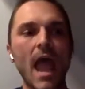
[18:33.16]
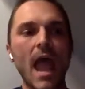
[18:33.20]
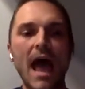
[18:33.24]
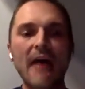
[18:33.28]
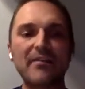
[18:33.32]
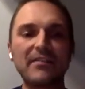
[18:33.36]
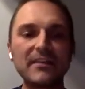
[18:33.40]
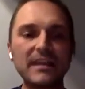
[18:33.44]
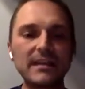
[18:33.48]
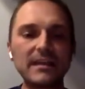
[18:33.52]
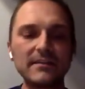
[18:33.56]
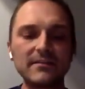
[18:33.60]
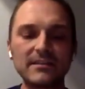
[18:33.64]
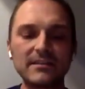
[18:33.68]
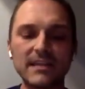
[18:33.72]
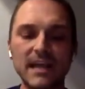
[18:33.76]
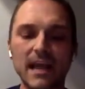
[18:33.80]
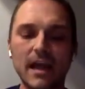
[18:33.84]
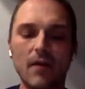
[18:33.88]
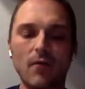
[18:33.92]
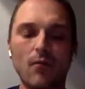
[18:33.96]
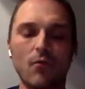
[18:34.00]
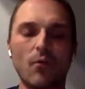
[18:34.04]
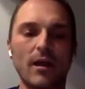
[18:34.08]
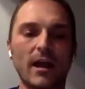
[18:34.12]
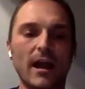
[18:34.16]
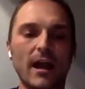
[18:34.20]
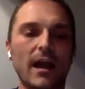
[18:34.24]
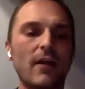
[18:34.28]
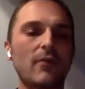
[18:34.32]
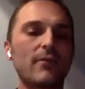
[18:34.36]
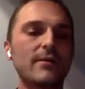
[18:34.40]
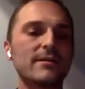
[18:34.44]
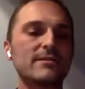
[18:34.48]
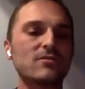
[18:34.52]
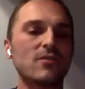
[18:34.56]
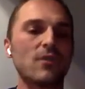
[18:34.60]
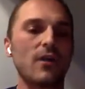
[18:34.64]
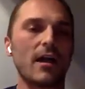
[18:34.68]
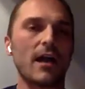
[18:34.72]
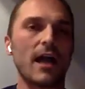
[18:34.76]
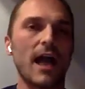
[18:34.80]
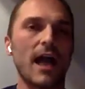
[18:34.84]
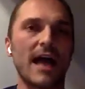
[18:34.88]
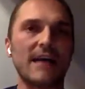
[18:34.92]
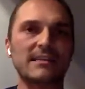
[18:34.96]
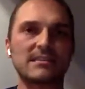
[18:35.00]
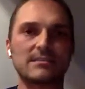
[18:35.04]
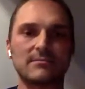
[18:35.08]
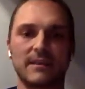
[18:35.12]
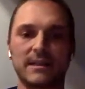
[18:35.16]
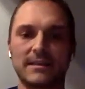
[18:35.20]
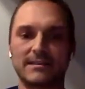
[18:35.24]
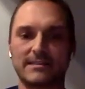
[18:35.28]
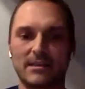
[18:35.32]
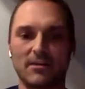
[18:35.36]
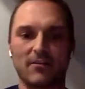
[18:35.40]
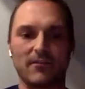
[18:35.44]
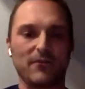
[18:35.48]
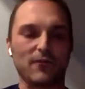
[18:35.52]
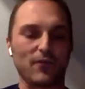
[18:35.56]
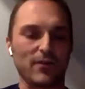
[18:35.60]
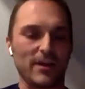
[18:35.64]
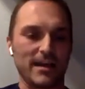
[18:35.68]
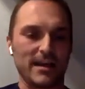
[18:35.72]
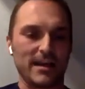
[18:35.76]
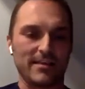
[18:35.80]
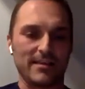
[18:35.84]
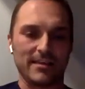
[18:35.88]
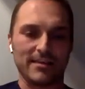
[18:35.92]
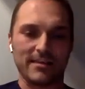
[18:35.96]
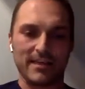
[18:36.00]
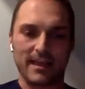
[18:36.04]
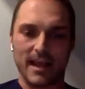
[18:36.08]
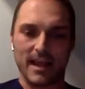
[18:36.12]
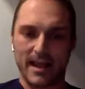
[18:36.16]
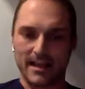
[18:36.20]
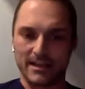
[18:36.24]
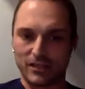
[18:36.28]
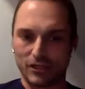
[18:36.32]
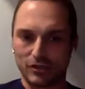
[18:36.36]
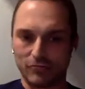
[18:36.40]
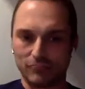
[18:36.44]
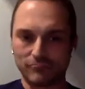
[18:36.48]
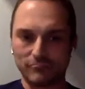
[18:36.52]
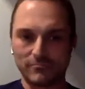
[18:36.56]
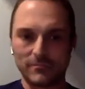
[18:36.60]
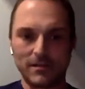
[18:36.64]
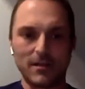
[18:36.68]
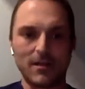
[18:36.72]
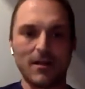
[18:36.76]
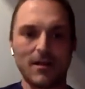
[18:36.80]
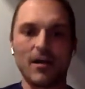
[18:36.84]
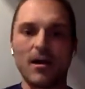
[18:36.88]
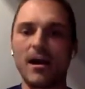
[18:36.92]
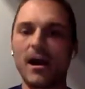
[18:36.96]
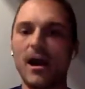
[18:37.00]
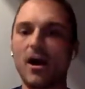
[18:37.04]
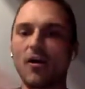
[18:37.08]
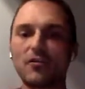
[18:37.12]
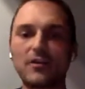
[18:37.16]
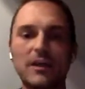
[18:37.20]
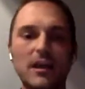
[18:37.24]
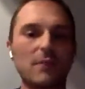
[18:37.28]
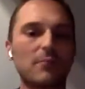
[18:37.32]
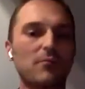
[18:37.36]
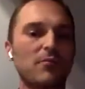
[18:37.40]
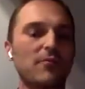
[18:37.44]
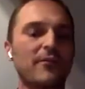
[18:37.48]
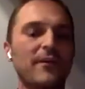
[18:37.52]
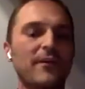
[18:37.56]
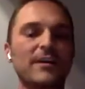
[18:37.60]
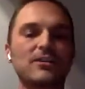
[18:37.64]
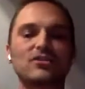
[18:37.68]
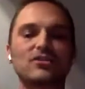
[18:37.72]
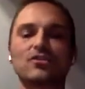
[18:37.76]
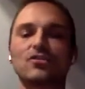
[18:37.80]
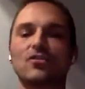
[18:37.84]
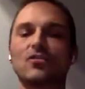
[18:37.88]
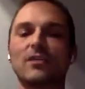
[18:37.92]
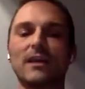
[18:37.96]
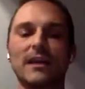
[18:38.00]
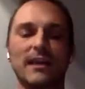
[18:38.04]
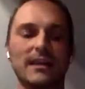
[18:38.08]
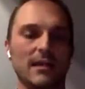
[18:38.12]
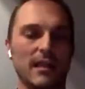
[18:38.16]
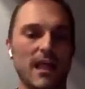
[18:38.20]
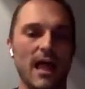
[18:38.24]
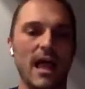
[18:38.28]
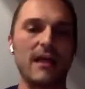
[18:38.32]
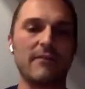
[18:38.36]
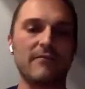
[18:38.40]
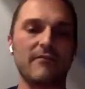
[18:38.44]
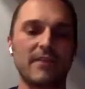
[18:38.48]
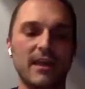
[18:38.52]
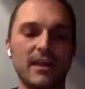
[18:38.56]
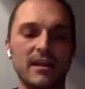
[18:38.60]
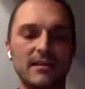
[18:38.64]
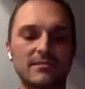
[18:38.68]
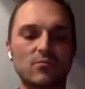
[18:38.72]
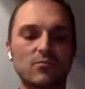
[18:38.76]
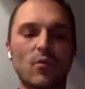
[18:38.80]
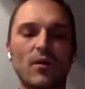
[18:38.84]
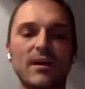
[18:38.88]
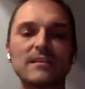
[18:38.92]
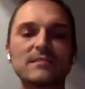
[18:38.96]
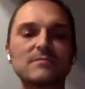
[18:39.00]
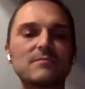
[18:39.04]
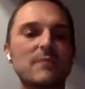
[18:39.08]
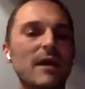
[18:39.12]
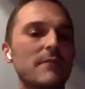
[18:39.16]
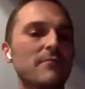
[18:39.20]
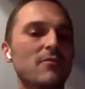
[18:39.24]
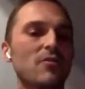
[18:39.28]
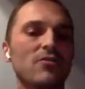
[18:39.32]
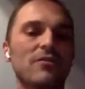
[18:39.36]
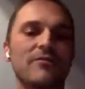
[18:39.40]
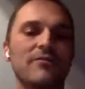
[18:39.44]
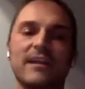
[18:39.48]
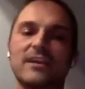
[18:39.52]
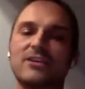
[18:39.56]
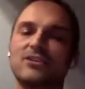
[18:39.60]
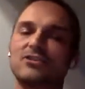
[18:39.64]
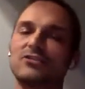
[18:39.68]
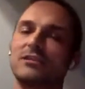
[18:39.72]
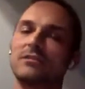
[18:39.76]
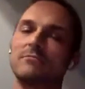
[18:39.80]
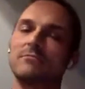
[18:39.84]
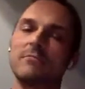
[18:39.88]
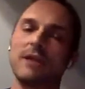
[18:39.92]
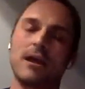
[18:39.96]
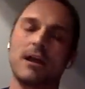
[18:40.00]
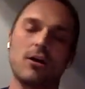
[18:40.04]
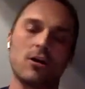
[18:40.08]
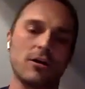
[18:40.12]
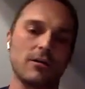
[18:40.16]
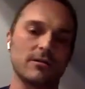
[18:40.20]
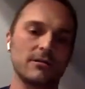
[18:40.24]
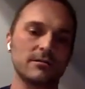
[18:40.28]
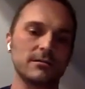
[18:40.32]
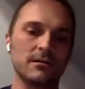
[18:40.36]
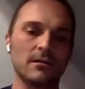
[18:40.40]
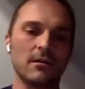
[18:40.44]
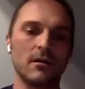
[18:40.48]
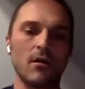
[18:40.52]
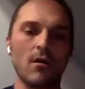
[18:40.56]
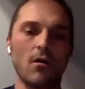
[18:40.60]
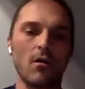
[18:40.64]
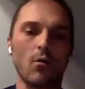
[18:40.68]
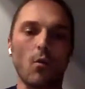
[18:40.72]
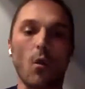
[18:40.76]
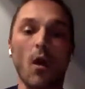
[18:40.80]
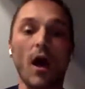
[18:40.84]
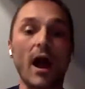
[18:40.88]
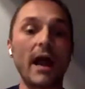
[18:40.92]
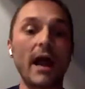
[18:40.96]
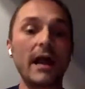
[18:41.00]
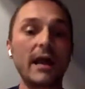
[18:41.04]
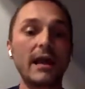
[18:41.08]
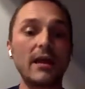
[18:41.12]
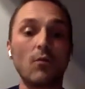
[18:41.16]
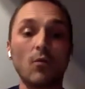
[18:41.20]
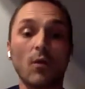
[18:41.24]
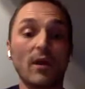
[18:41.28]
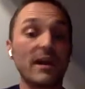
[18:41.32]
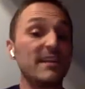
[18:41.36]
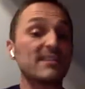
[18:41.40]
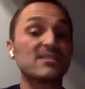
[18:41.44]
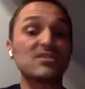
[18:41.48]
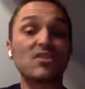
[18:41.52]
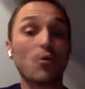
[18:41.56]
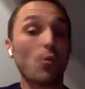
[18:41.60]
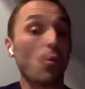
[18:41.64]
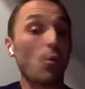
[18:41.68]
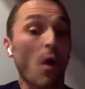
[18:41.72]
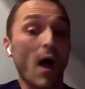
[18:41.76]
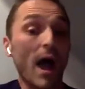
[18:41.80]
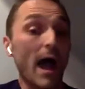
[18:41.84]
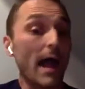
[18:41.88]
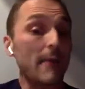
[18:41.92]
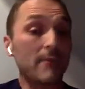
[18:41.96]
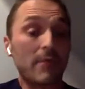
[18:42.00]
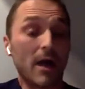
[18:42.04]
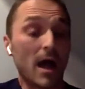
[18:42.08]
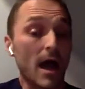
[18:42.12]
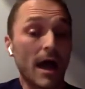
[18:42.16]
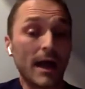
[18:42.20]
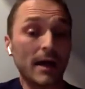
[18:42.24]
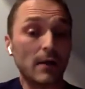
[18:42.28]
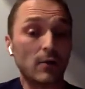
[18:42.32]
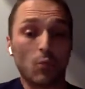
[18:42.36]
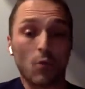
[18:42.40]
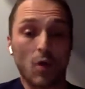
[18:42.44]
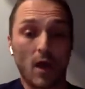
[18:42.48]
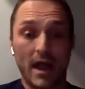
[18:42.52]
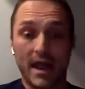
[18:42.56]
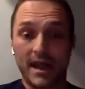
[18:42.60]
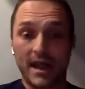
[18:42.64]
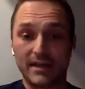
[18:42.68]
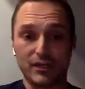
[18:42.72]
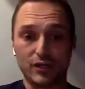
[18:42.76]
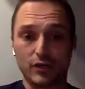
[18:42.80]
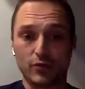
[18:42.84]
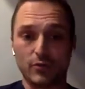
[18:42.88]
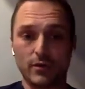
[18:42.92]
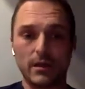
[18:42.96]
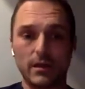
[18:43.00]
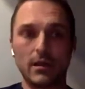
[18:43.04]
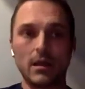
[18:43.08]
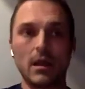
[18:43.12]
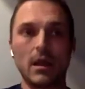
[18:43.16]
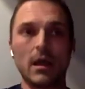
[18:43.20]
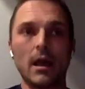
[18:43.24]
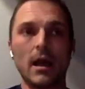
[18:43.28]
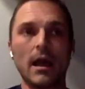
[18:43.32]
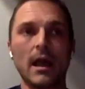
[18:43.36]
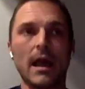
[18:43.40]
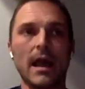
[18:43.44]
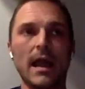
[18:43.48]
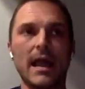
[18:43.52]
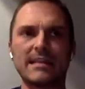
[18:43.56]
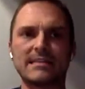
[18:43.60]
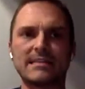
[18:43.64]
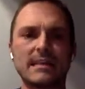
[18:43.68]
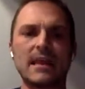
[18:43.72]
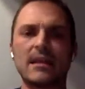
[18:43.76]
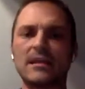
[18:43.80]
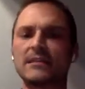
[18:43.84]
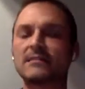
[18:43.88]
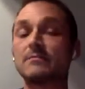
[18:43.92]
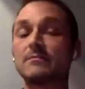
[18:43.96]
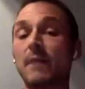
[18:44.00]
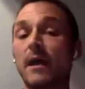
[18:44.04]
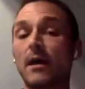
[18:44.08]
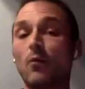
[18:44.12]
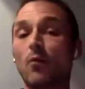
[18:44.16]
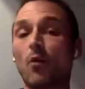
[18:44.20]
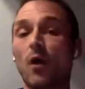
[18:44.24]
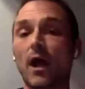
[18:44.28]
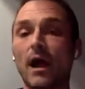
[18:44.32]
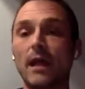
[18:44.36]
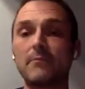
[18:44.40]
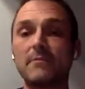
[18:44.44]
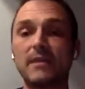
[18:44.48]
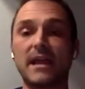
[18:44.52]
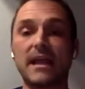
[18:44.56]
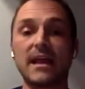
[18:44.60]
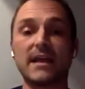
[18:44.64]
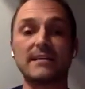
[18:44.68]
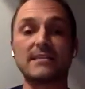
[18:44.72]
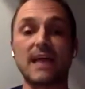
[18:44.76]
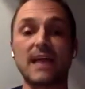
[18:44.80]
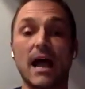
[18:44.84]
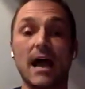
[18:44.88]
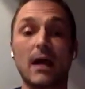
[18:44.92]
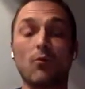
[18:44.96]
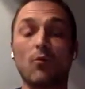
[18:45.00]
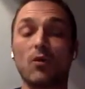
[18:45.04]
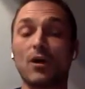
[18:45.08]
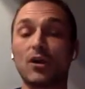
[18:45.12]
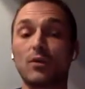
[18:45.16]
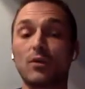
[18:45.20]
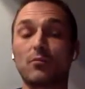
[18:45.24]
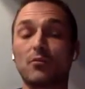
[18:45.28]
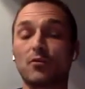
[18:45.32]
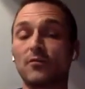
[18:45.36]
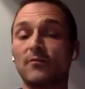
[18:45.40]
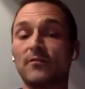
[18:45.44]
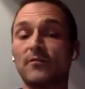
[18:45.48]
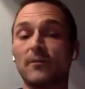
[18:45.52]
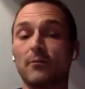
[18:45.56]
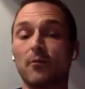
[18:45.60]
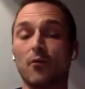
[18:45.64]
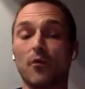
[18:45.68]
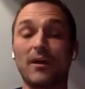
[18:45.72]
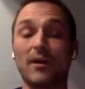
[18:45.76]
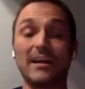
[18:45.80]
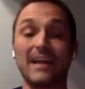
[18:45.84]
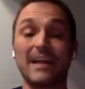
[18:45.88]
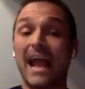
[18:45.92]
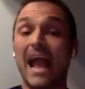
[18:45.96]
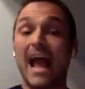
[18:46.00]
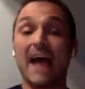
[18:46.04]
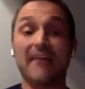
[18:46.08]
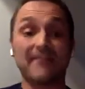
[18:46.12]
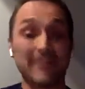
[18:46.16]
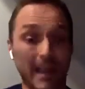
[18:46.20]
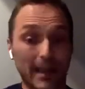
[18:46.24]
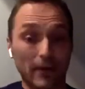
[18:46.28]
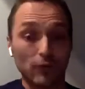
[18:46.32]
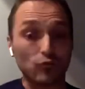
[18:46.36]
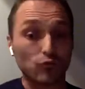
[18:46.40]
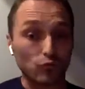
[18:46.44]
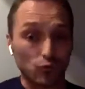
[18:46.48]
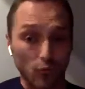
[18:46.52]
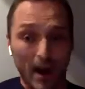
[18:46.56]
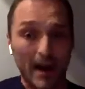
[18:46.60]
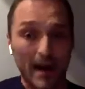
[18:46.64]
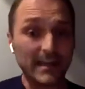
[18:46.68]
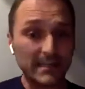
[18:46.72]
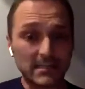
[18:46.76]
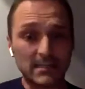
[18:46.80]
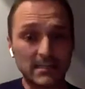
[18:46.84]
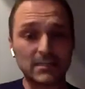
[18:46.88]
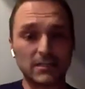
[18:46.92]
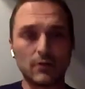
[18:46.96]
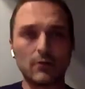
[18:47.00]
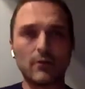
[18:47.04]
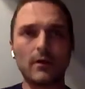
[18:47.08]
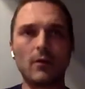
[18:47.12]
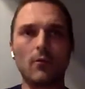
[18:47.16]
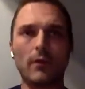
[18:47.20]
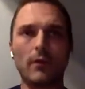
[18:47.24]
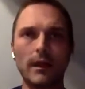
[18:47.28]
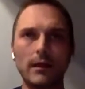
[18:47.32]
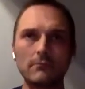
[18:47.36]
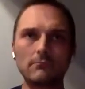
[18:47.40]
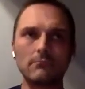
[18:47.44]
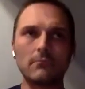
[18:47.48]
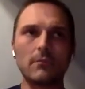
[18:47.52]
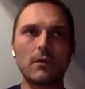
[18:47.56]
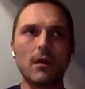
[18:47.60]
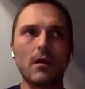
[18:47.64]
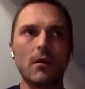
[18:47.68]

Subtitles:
At the end of the day, what I always ask myself for anything that I do, healthcare professional in life, is what is my motivation in my heart? Why? What is the why behind why I do it? Is my why because I want to prove a point and I have a right to do it? Well,